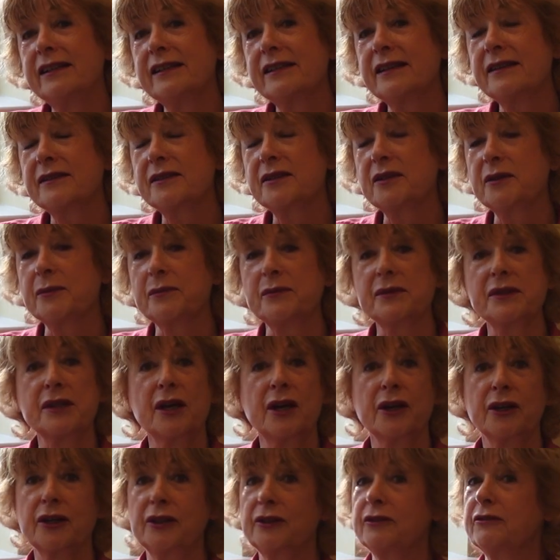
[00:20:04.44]

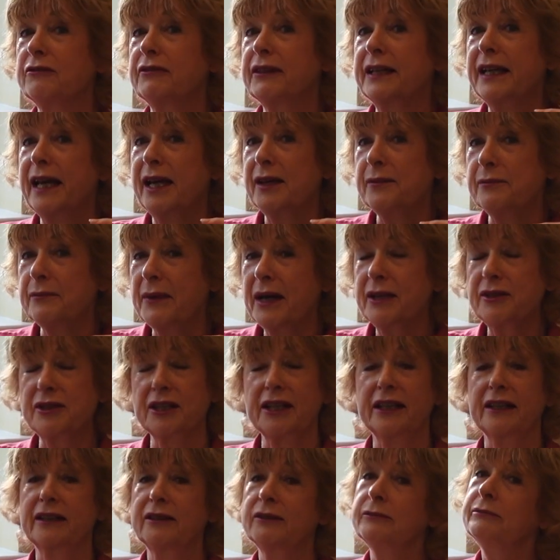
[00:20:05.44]
systems can create
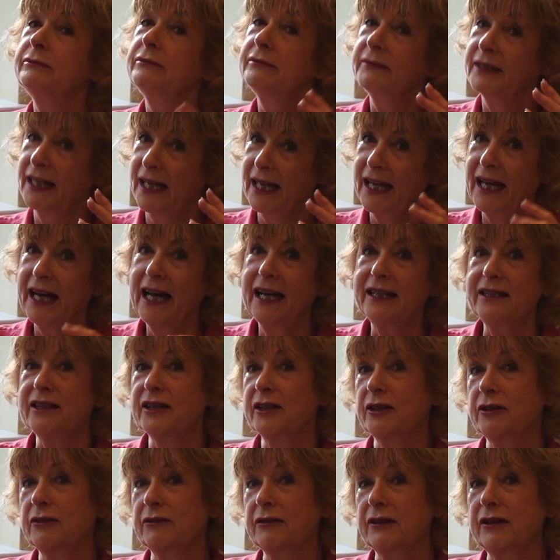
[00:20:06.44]
magic, and
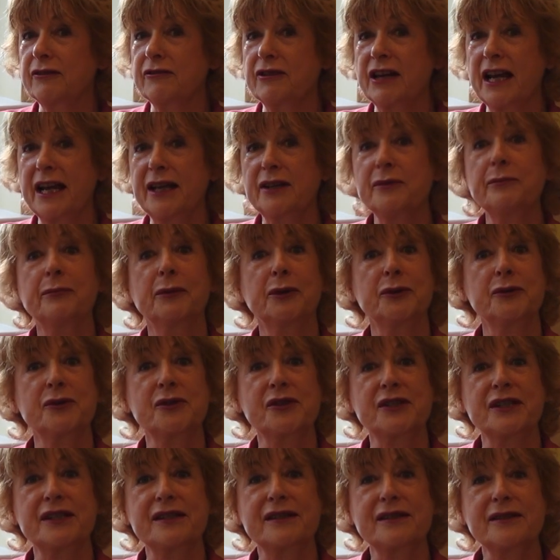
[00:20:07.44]
it can create
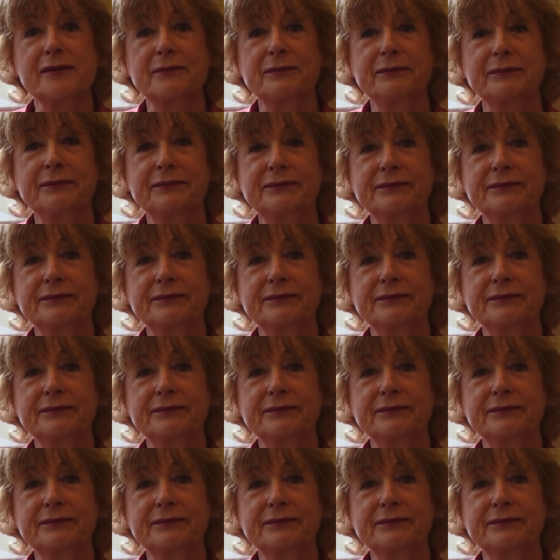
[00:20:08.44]
monsters.